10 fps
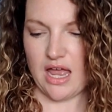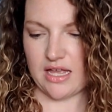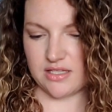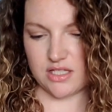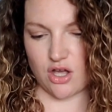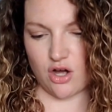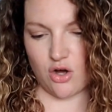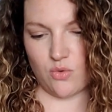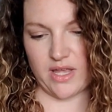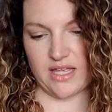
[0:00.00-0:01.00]
And
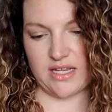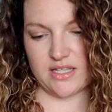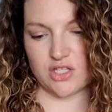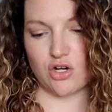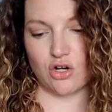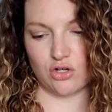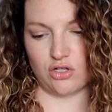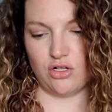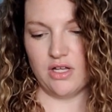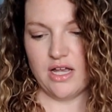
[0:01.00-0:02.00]
so it is
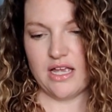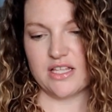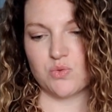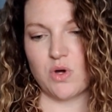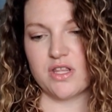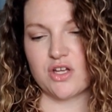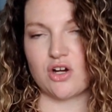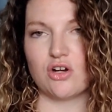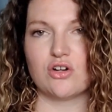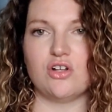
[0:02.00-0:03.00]
Colonel. It's one of the
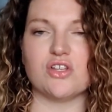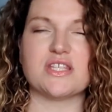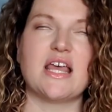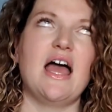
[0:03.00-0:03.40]
colonels.